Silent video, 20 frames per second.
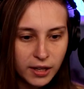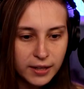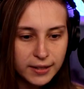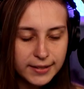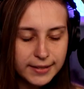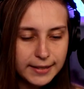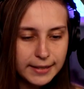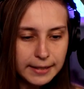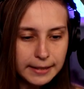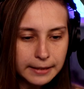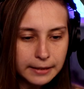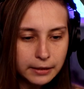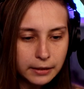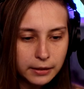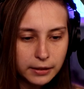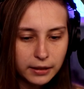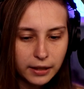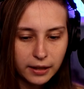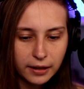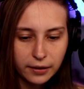Scene,
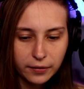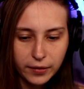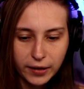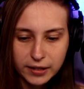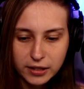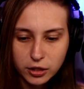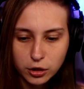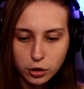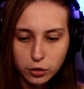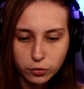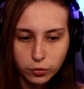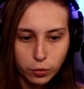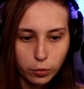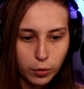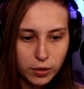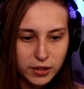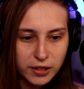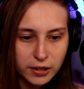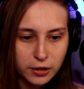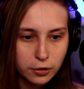that's just from
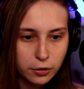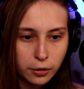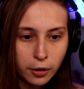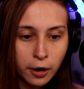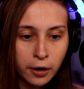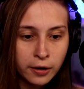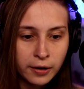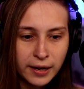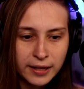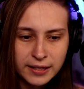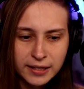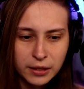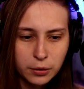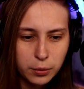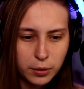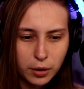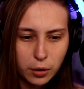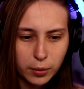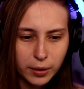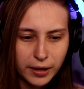one scene to another. I think
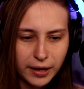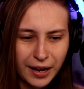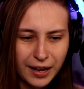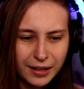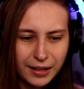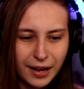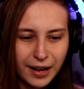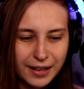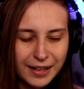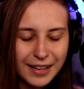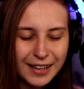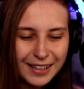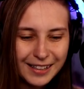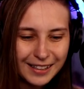we already had that.